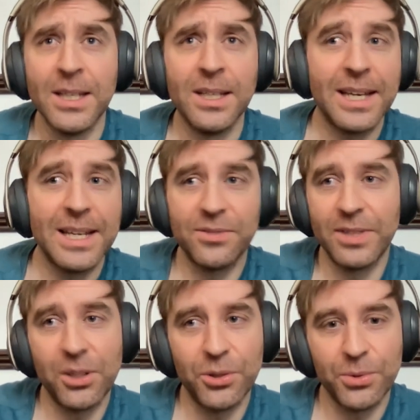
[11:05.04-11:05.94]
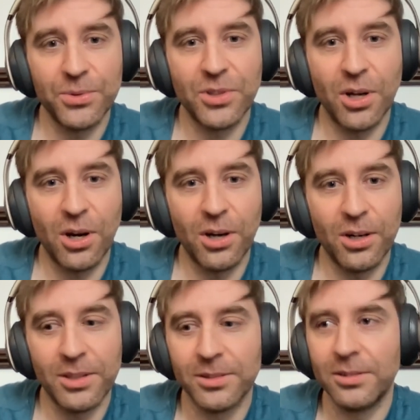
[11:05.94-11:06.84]
his videos are,
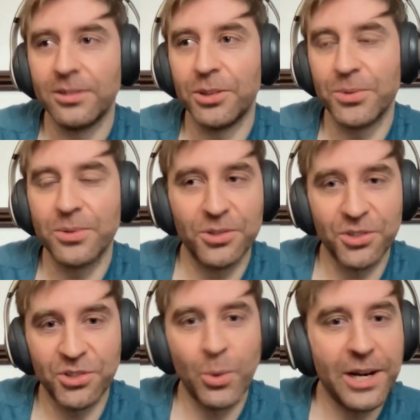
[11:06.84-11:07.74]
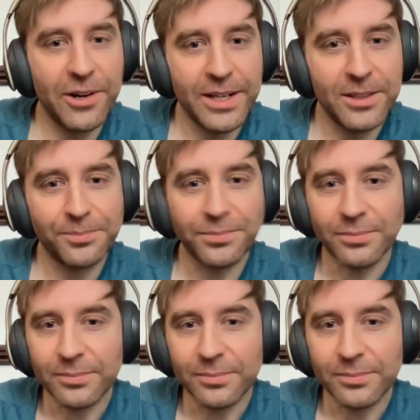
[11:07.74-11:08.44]
you know, lots of swearing,